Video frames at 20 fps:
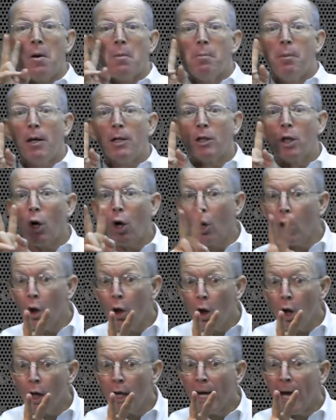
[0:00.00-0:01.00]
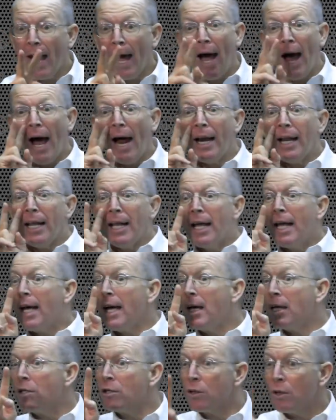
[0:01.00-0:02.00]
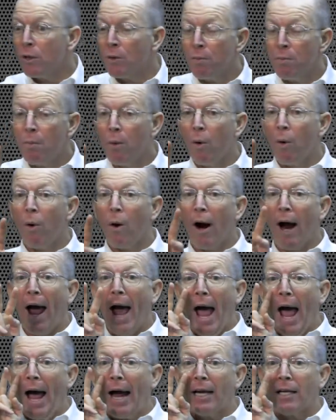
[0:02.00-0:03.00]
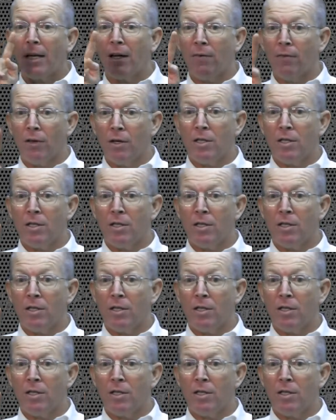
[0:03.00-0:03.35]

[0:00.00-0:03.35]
But to look at is more active.